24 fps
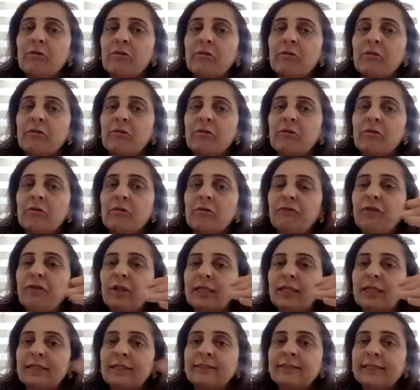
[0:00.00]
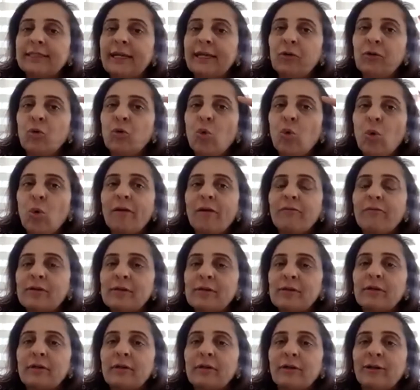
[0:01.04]
first of all, they said
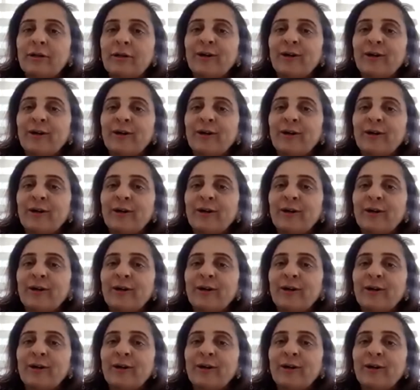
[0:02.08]
whoever